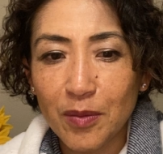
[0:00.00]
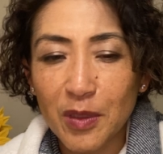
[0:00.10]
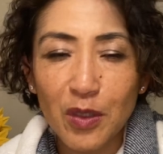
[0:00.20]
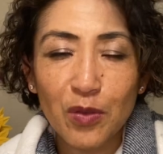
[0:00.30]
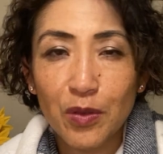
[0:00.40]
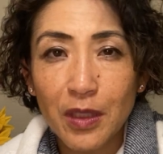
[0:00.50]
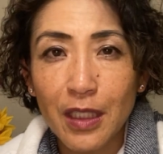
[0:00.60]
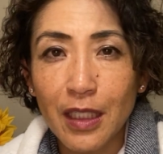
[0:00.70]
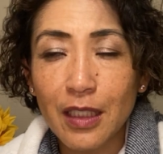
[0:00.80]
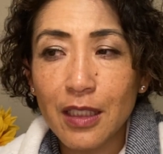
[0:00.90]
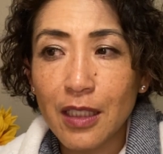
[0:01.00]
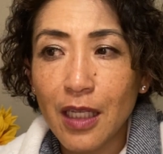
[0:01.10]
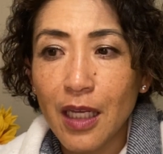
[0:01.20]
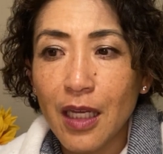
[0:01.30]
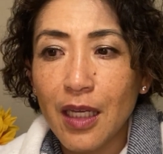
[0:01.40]
mistreated,
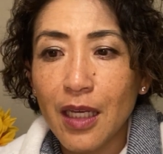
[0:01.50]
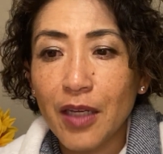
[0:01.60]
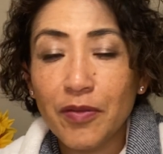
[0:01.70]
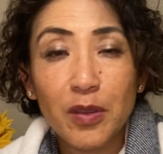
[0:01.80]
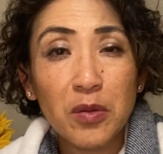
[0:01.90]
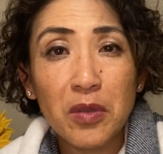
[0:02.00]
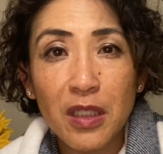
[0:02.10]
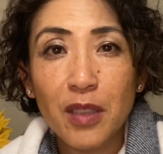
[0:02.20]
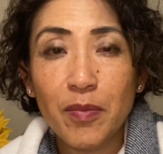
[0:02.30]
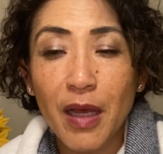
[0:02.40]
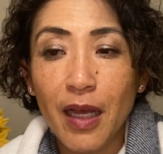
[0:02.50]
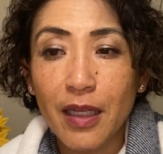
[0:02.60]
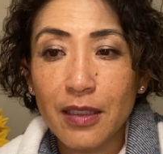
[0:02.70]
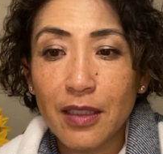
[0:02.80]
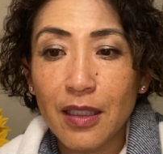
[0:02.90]
I felt really
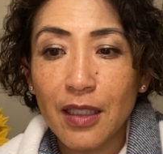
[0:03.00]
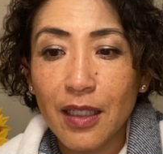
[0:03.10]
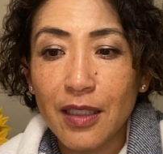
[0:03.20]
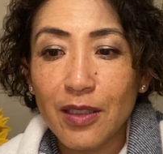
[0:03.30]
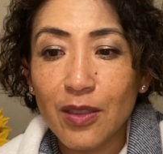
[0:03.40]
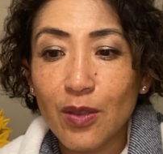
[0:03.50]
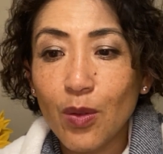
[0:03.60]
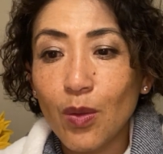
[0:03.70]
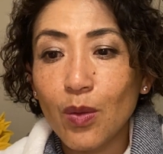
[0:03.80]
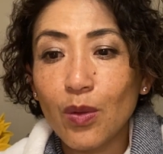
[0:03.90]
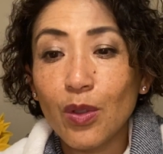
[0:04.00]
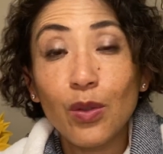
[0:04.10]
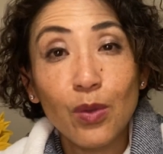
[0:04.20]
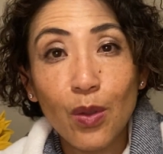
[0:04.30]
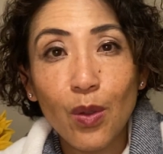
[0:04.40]
bad. So
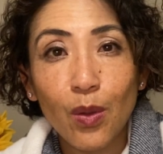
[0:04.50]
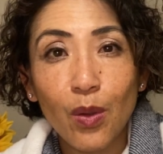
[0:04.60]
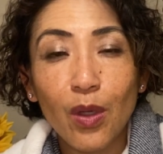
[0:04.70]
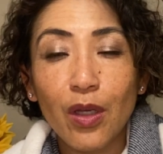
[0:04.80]
you're not